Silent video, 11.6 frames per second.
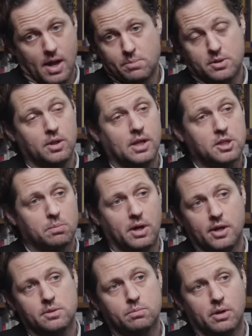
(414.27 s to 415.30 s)
absolutely
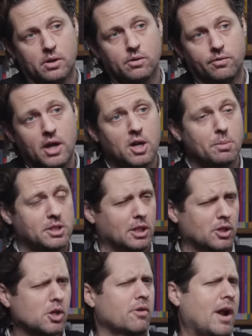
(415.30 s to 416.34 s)
experience political failure, but to
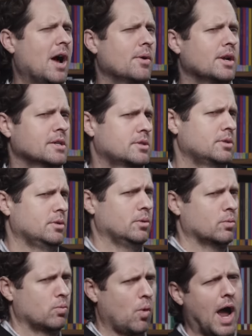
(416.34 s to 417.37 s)
look around as
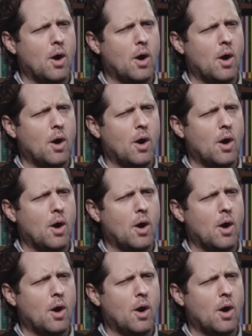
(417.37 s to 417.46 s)
to what,